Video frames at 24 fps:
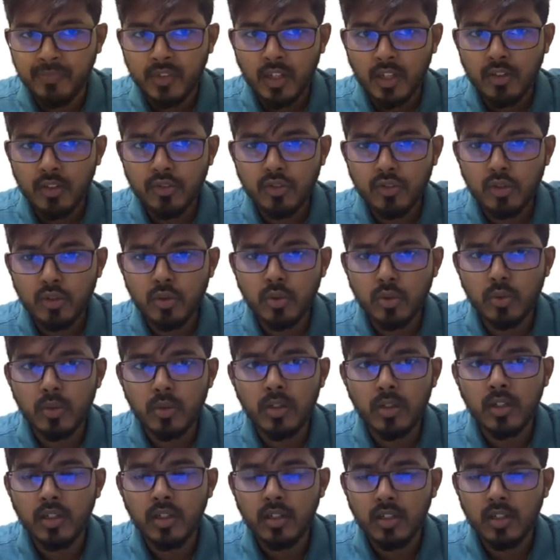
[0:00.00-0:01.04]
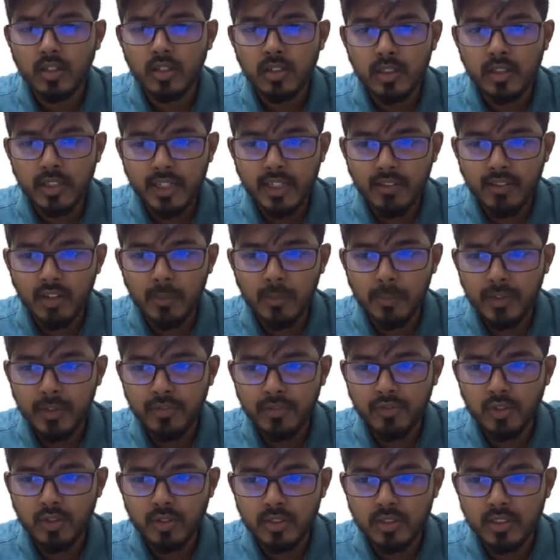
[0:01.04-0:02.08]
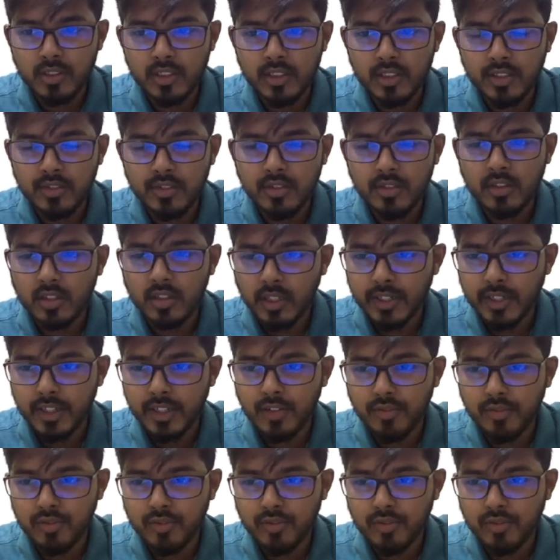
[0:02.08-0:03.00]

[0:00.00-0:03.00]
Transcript: So development for these kind of